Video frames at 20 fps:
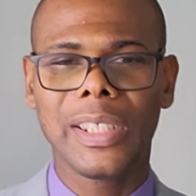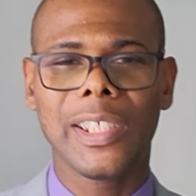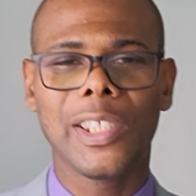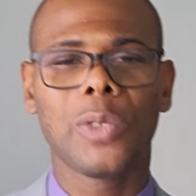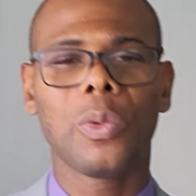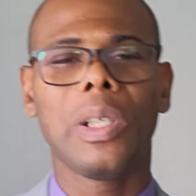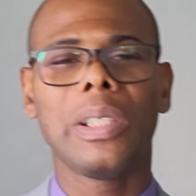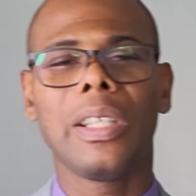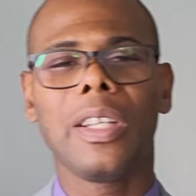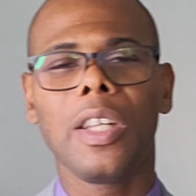this
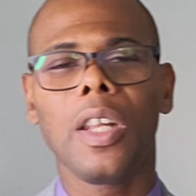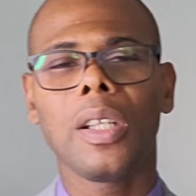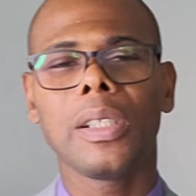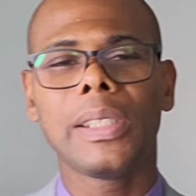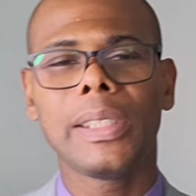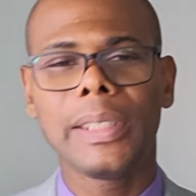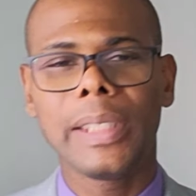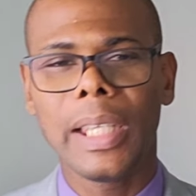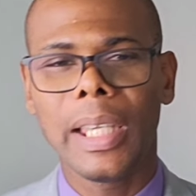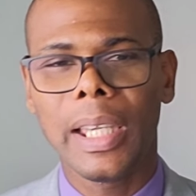is what the
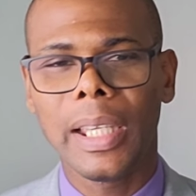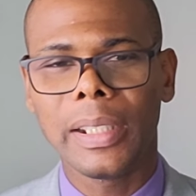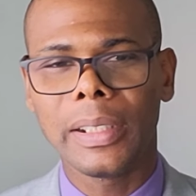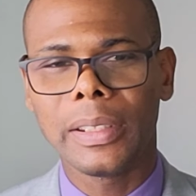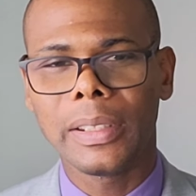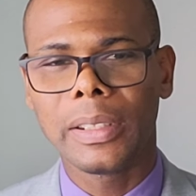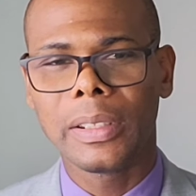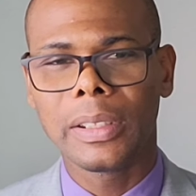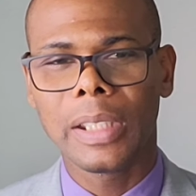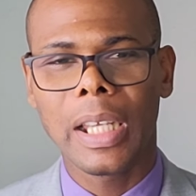Lord
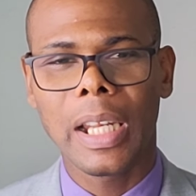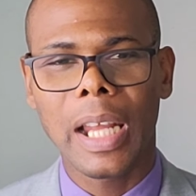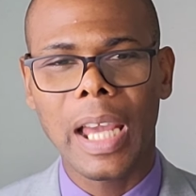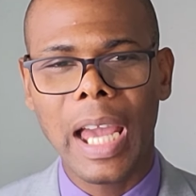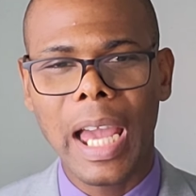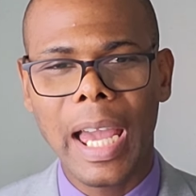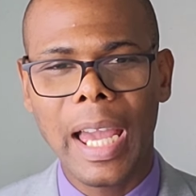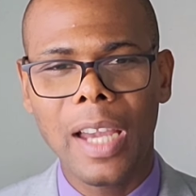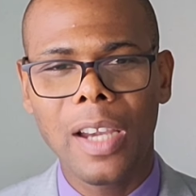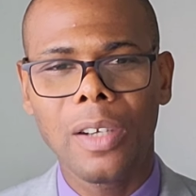said, that
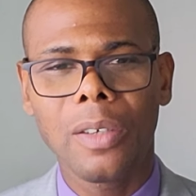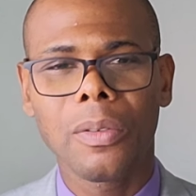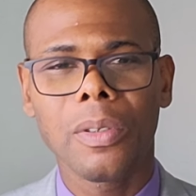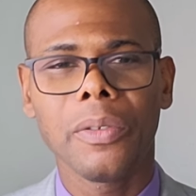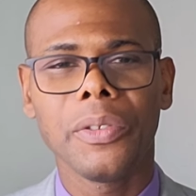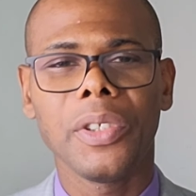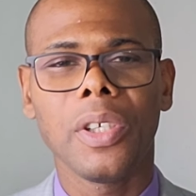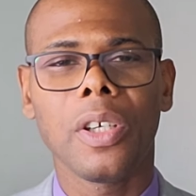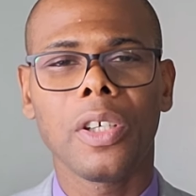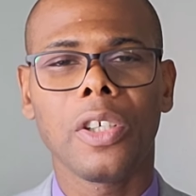I
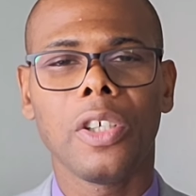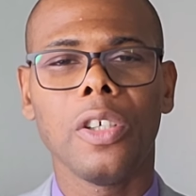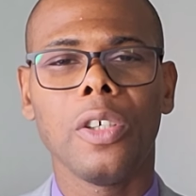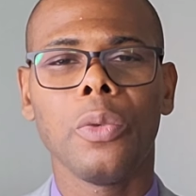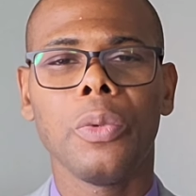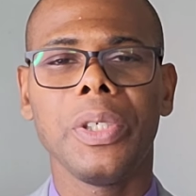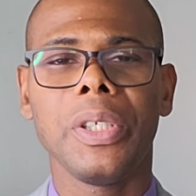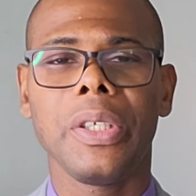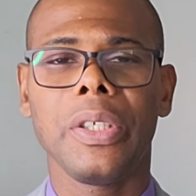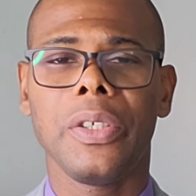will not
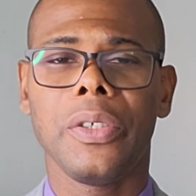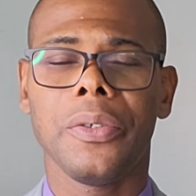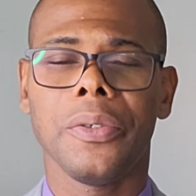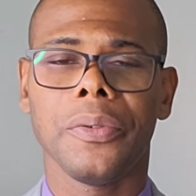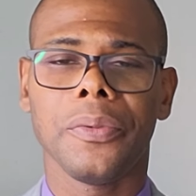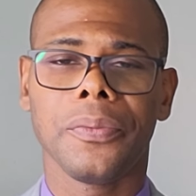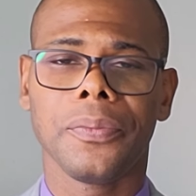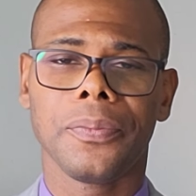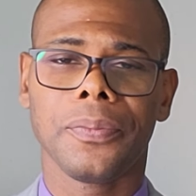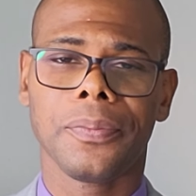go with
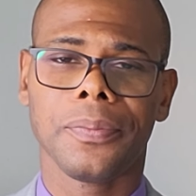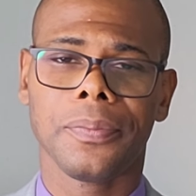you.